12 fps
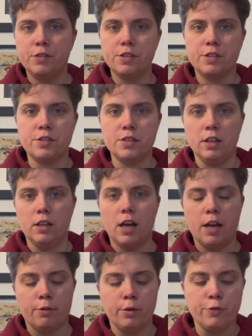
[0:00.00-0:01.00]
so there's a
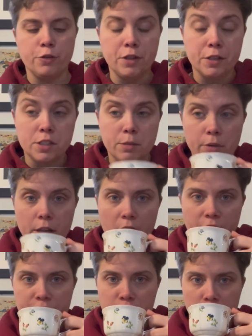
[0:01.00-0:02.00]
lot of room for things to play
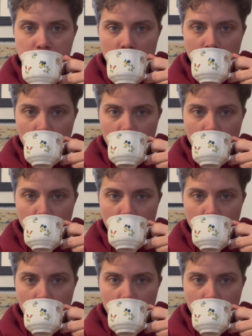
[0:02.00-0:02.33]
off each other.